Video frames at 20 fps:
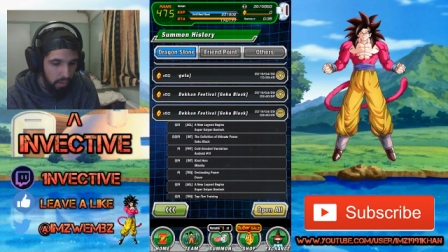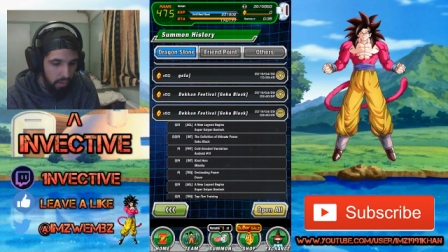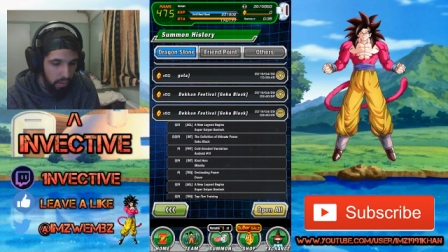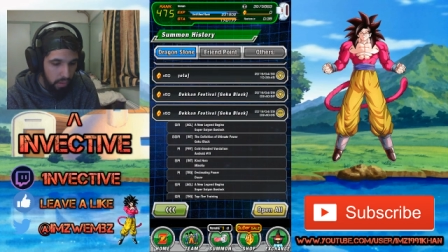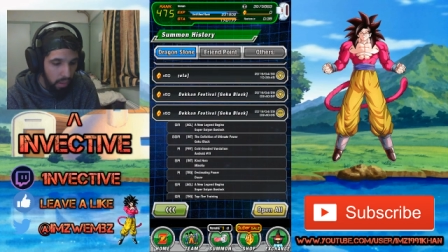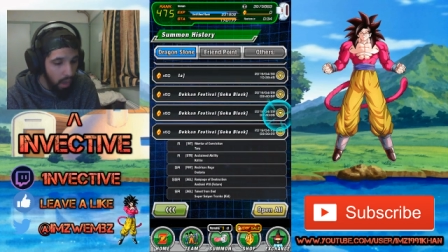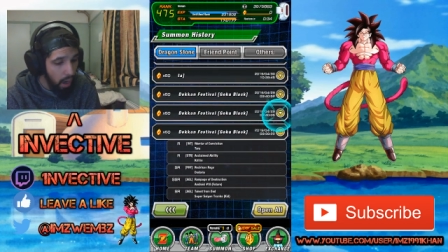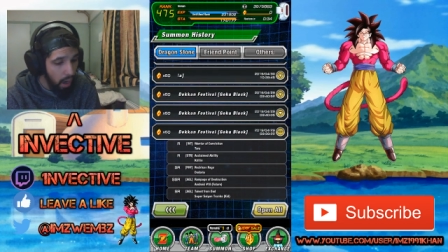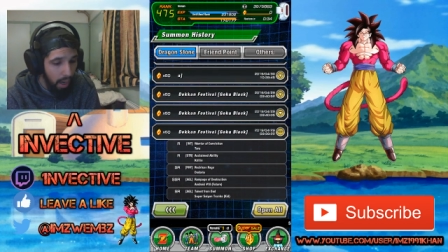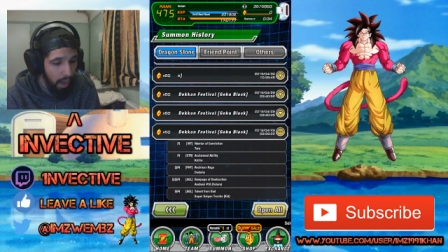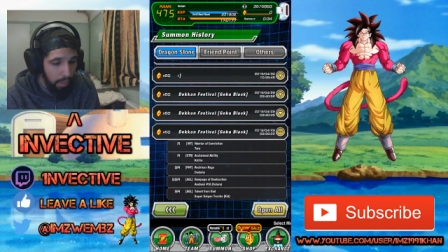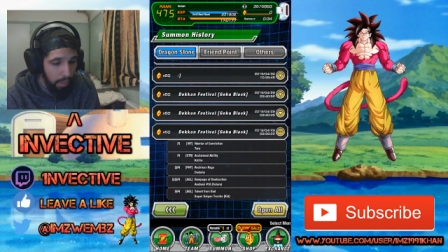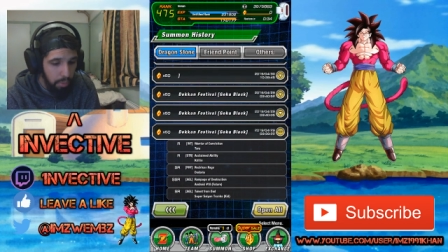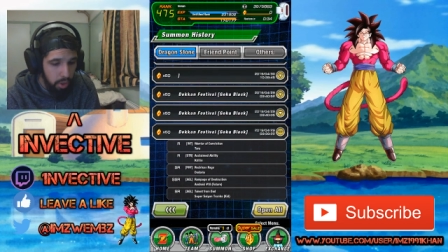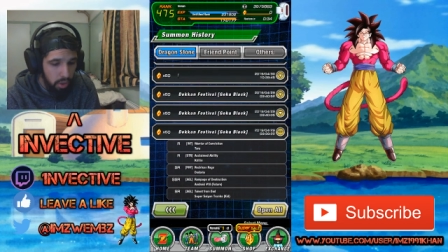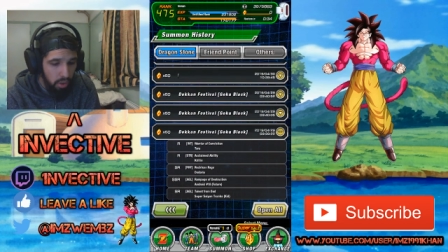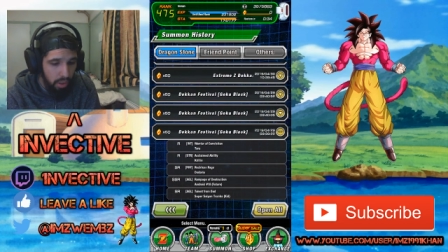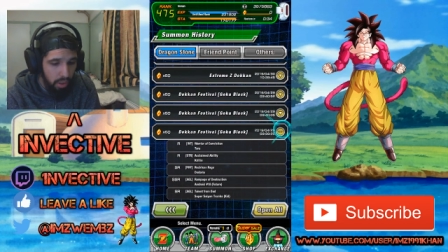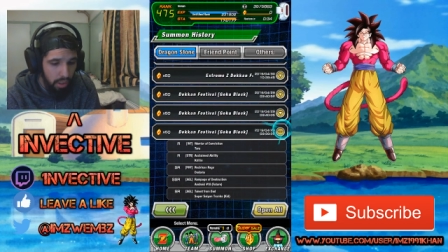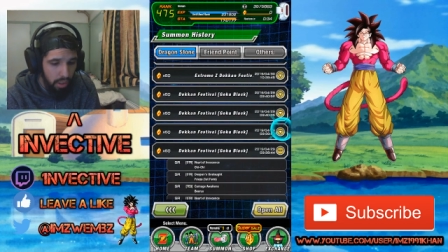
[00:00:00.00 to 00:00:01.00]
Now, I
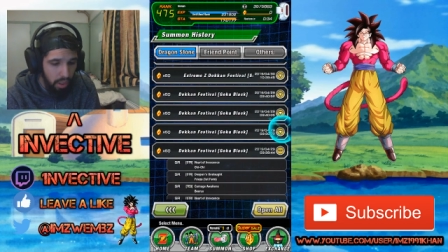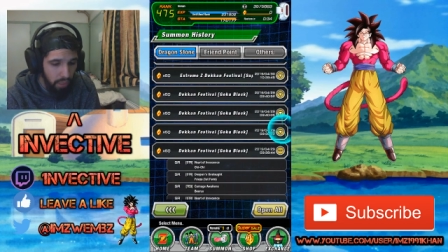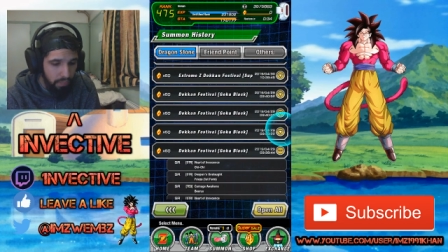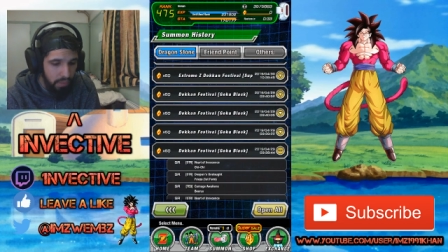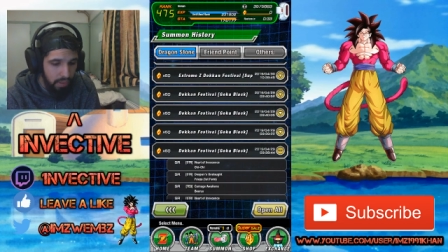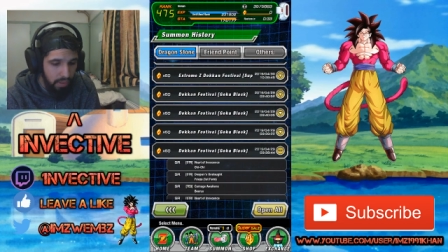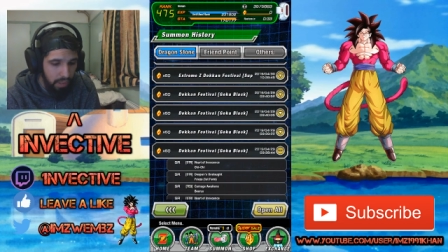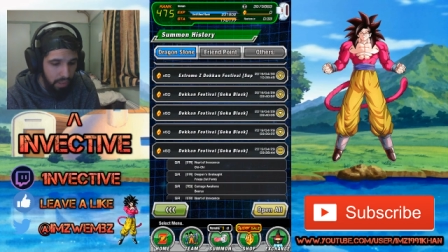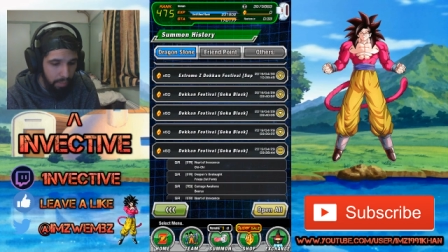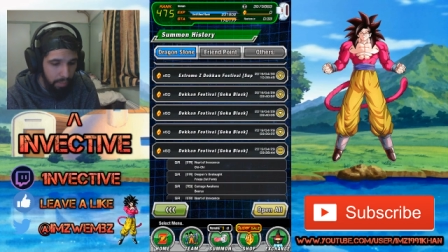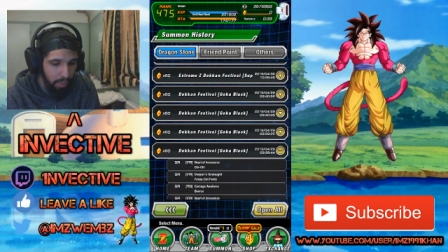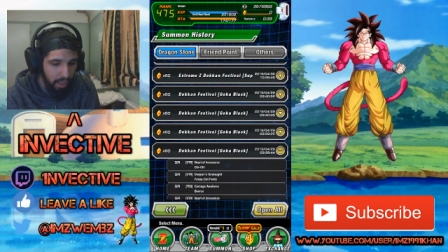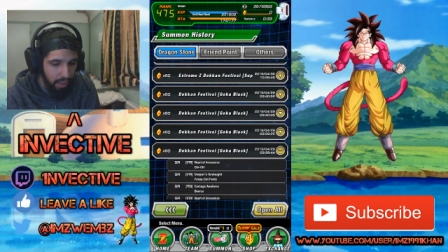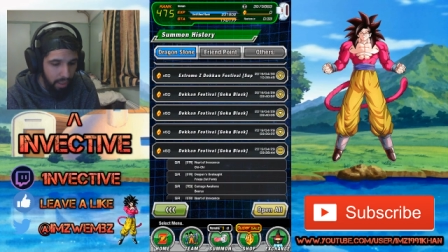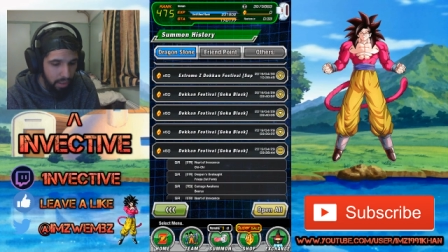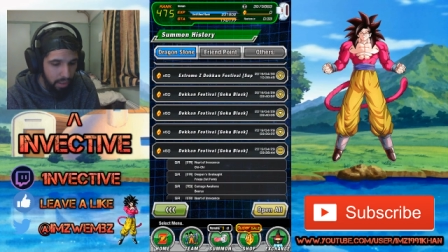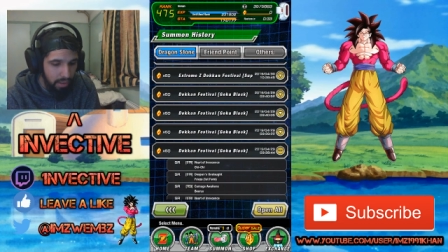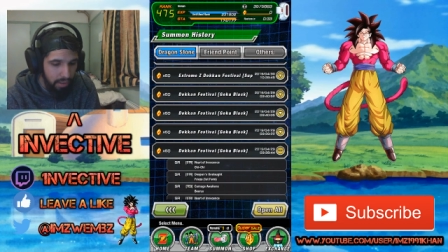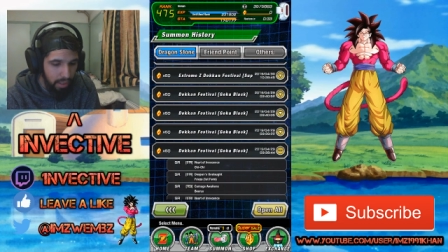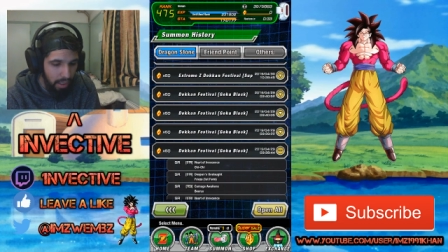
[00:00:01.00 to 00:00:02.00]
absolutely love this game. I ain't
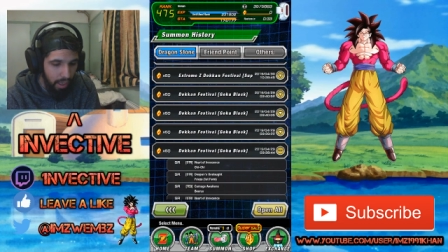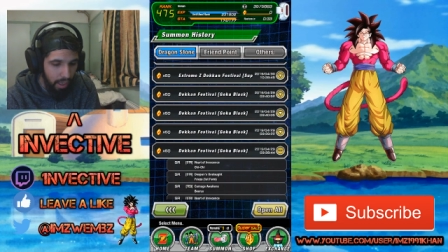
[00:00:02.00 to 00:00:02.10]
gonna say